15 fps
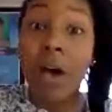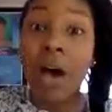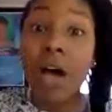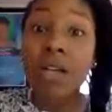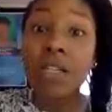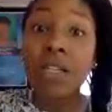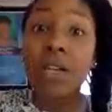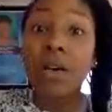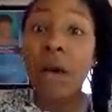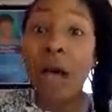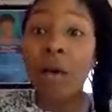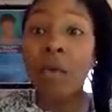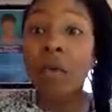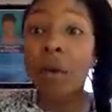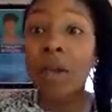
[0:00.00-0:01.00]
Also,
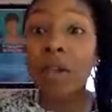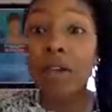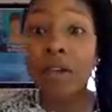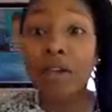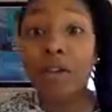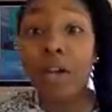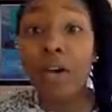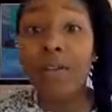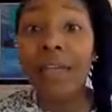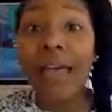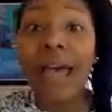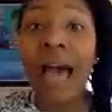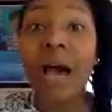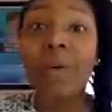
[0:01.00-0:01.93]
I want you to know that